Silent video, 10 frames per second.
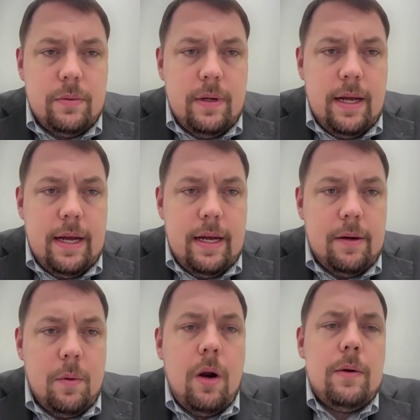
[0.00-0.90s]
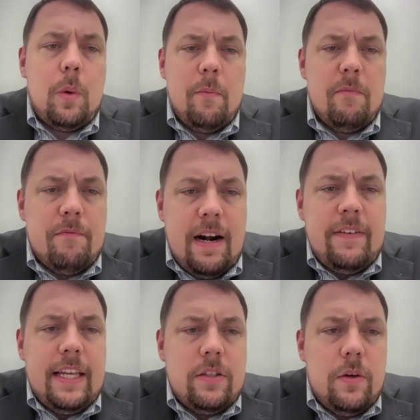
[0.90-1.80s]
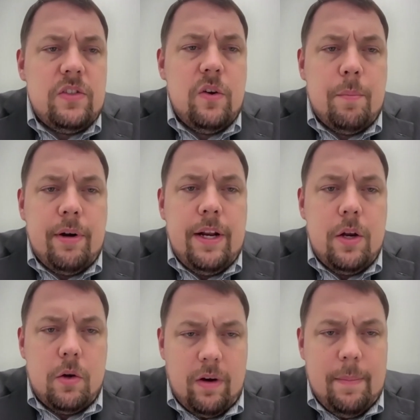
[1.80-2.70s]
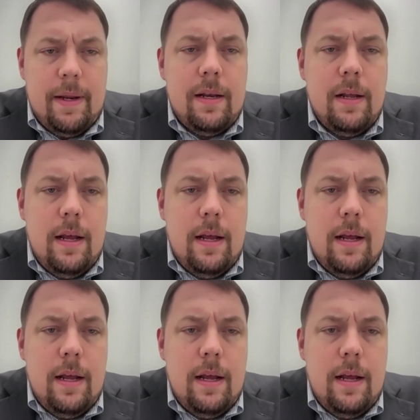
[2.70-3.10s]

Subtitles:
we're fairly close to a pretty good agreement."